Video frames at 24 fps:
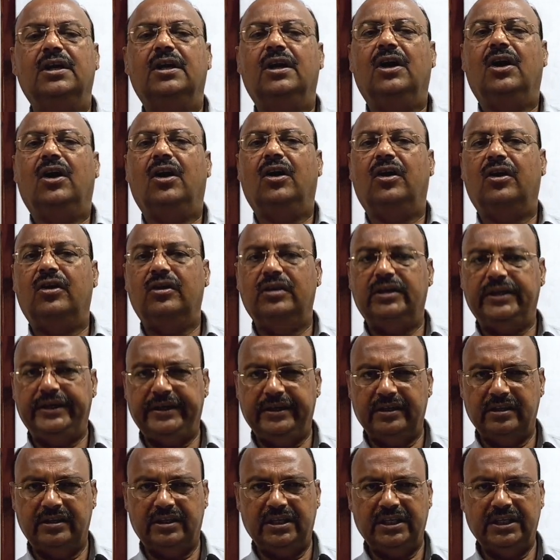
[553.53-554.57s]
all
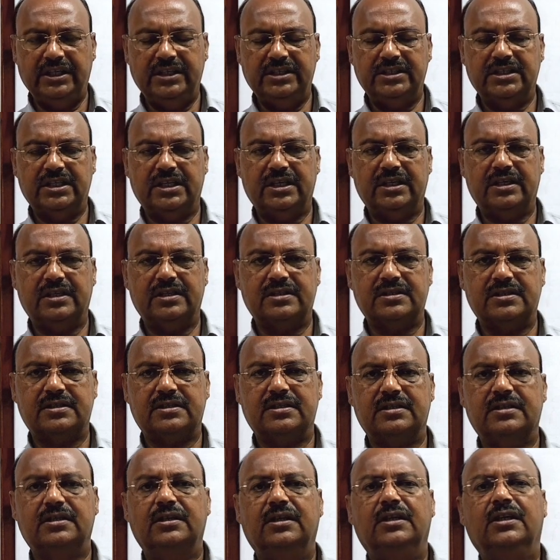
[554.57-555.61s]
integers,